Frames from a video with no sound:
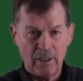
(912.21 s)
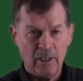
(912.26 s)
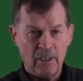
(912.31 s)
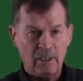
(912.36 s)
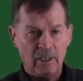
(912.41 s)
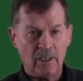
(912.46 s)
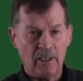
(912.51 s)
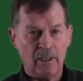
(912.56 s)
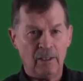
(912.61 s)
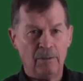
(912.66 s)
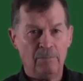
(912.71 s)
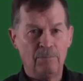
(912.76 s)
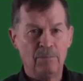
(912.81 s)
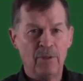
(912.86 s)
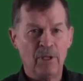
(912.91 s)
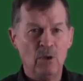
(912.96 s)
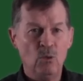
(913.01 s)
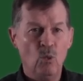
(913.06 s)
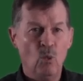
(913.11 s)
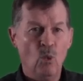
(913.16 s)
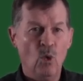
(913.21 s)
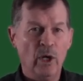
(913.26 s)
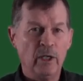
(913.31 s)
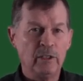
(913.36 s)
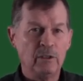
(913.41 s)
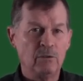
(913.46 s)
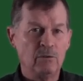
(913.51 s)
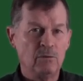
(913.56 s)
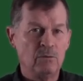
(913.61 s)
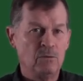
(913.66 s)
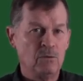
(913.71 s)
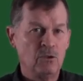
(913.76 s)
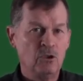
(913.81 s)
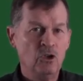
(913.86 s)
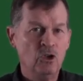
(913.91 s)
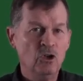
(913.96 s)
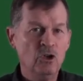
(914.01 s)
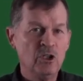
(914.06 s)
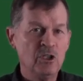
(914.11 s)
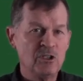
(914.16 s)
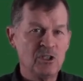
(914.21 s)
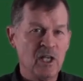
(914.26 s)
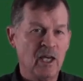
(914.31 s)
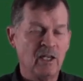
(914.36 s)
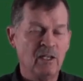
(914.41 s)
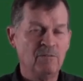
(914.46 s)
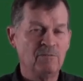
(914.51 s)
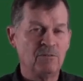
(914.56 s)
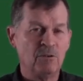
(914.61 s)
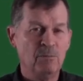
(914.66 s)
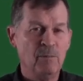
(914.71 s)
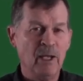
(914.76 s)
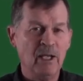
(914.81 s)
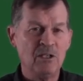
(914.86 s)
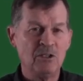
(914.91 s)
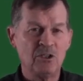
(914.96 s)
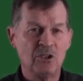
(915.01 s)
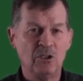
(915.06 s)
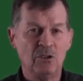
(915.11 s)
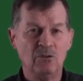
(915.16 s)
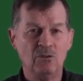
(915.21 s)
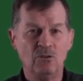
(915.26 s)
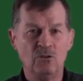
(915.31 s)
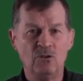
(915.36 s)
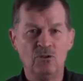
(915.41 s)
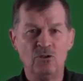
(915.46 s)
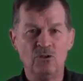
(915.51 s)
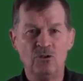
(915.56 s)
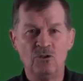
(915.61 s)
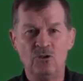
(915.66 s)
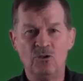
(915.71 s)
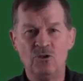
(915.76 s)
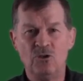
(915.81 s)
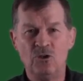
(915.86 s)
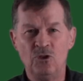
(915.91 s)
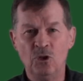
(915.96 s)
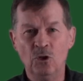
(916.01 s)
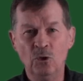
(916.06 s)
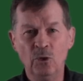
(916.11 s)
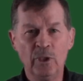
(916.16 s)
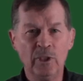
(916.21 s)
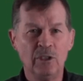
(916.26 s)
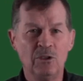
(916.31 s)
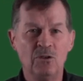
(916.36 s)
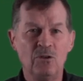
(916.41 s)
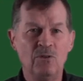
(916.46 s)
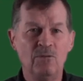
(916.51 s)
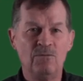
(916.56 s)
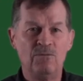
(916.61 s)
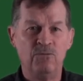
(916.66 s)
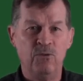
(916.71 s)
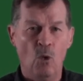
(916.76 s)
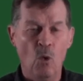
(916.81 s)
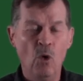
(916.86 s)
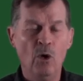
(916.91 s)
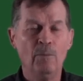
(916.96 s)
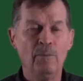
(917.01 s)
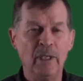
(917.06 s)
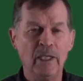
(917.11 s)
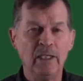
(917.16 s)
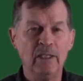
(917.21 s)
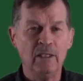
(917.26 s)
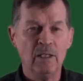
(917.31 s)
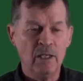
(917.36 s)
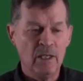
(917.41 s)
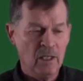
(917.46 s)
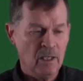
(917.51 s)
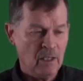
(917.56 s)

then what good is that information doing for me